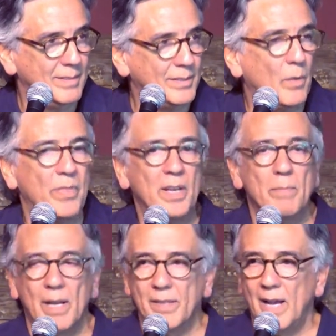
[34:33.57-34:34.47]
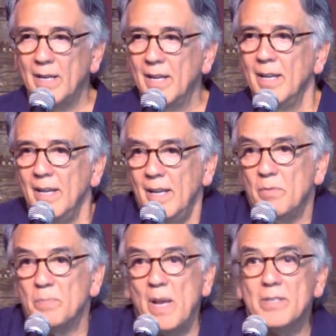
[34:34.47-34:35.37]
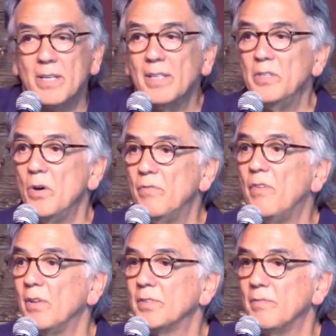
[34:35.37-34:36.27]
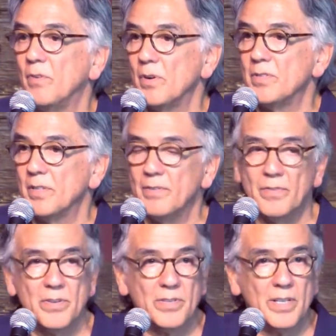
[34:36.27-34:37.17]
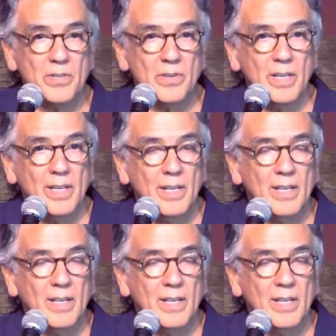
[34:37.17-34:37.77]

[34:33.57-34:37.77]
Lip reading: So think about that. It was basically no-fault divorce in the 1st century.